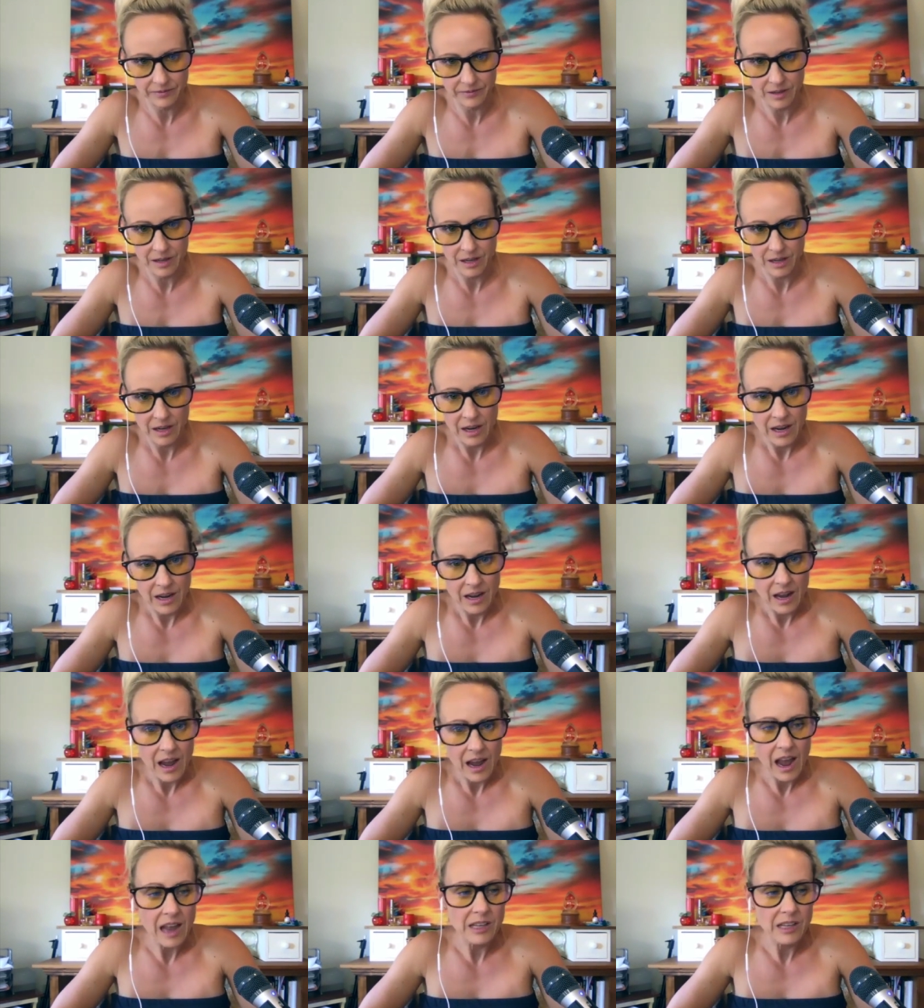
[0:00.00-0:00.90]

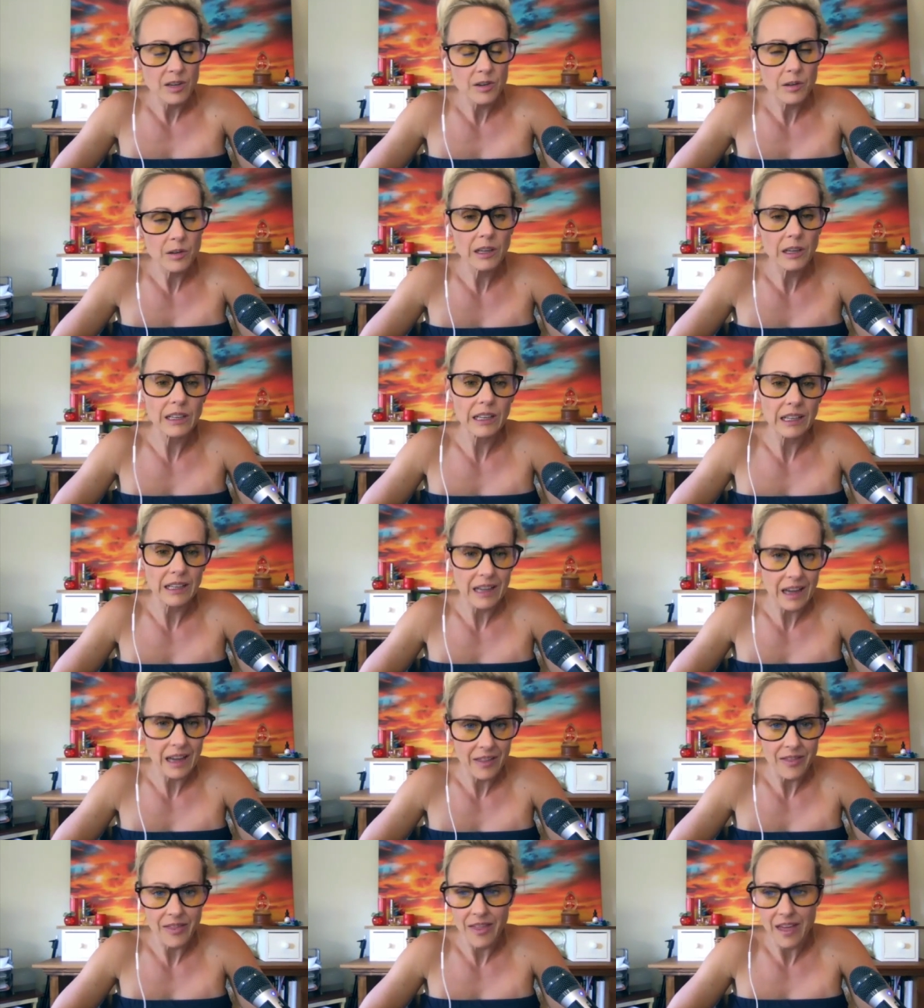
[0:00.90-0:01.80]
And you're going to
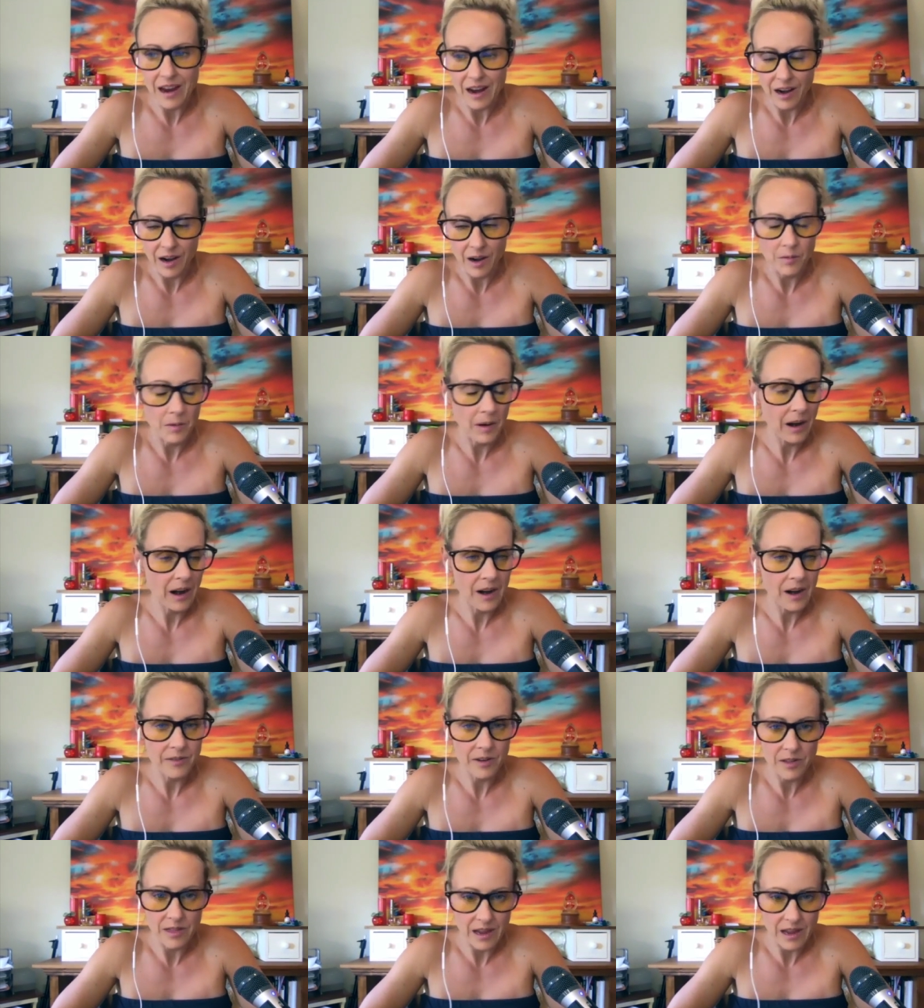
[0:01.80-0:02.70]
get there
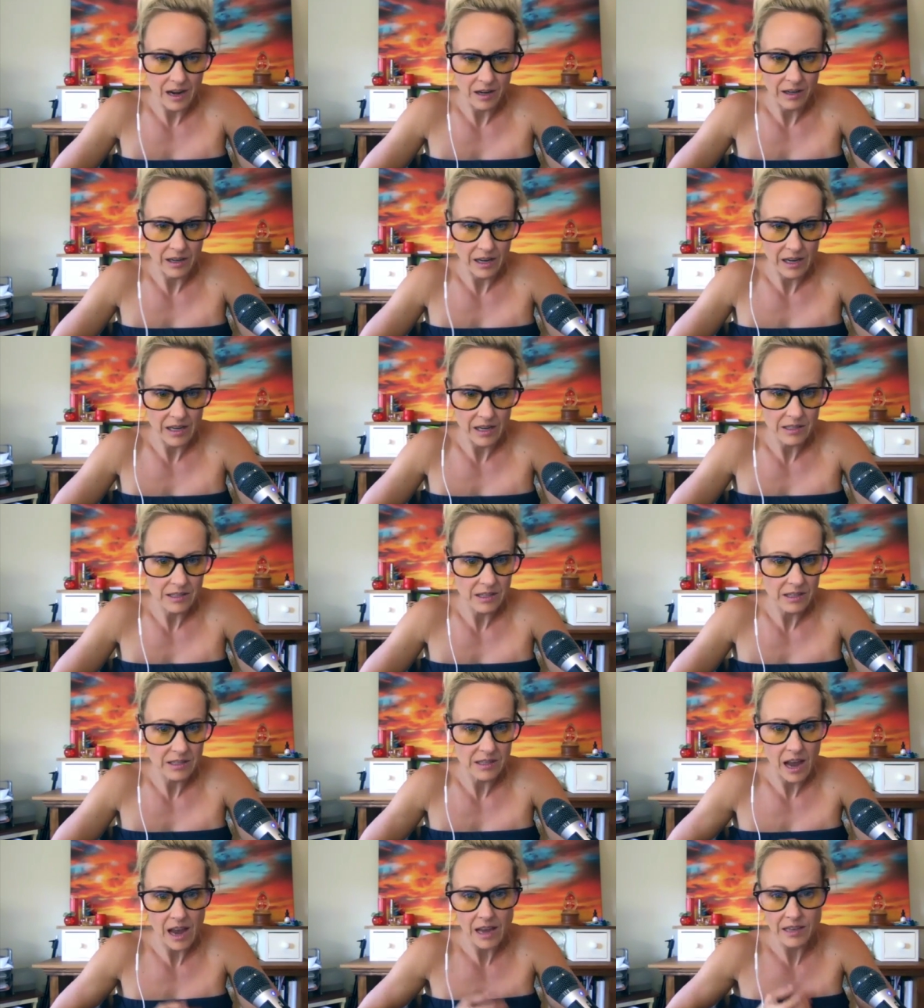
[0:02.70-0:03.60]
wherever there is,
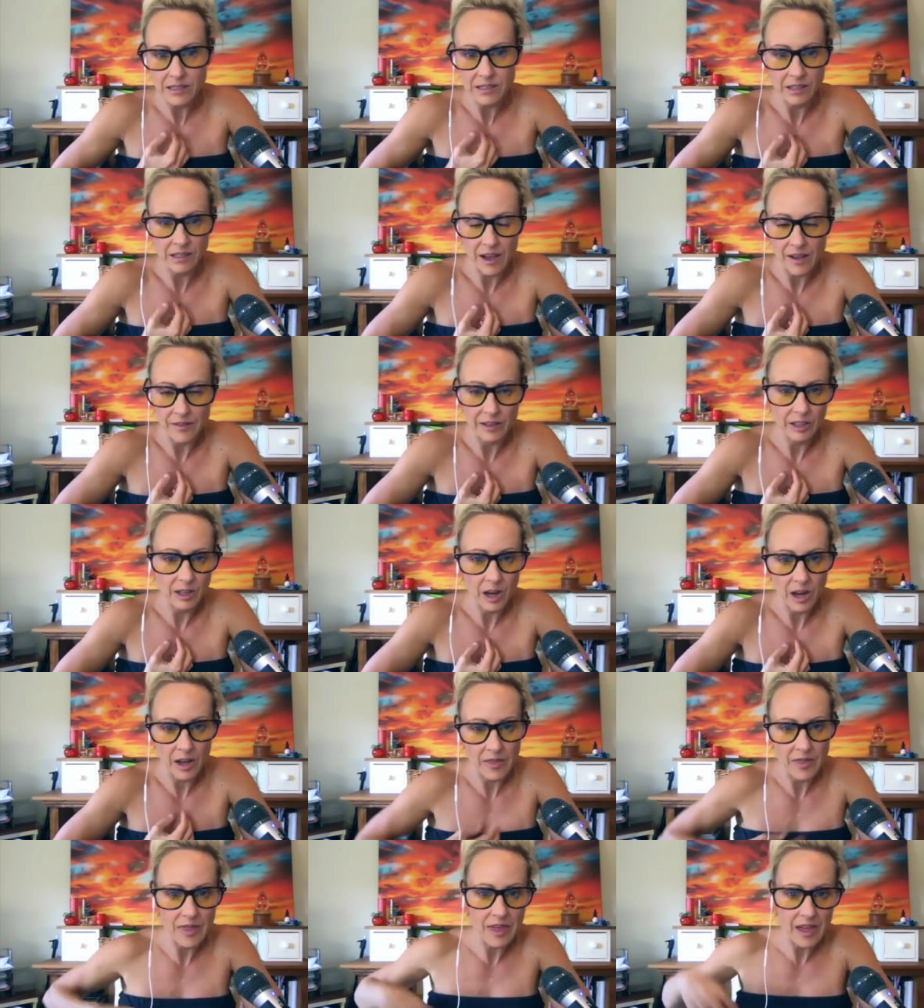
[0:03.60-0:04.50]
because I still haven't
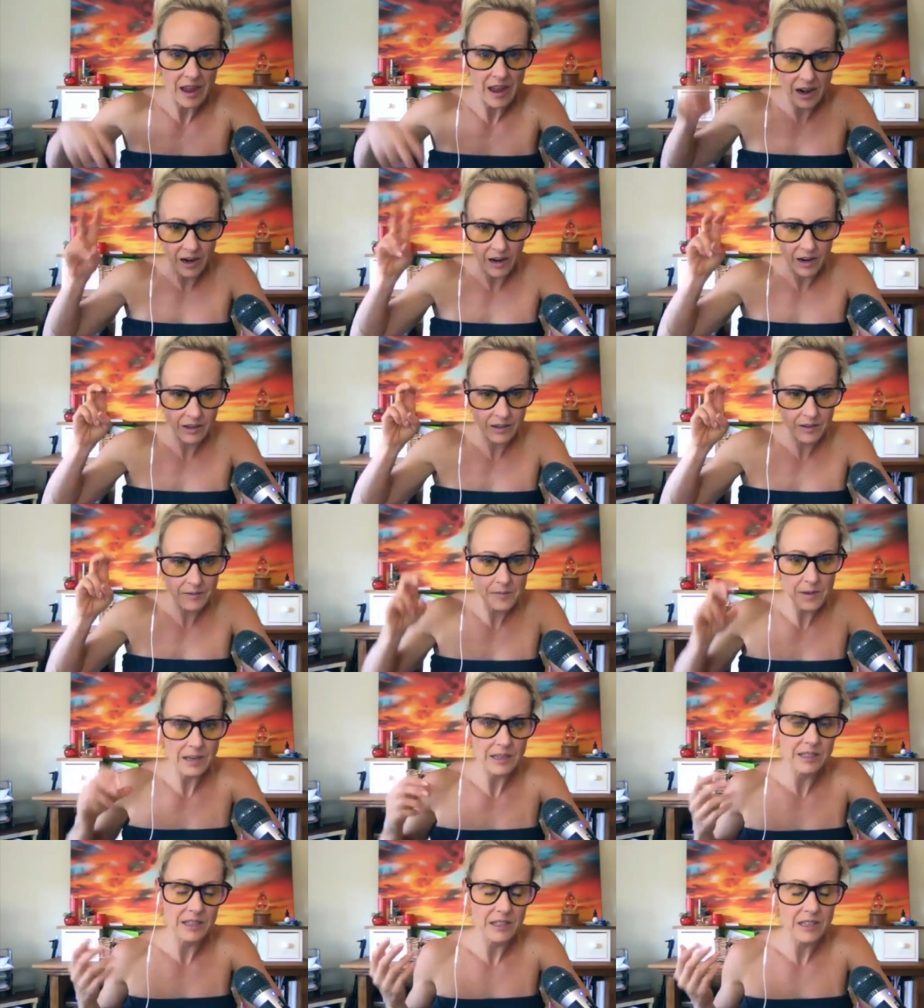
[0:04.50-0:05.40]
gotten there,
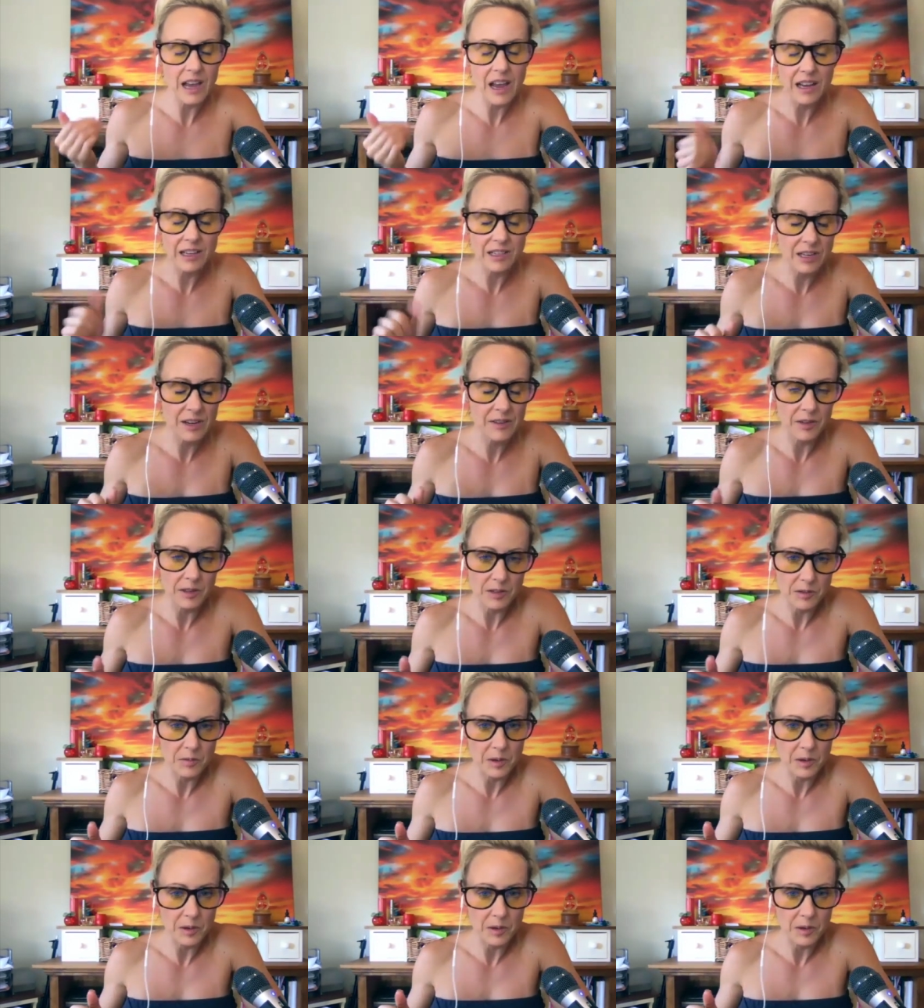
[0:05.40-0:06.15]
because as high achievers, what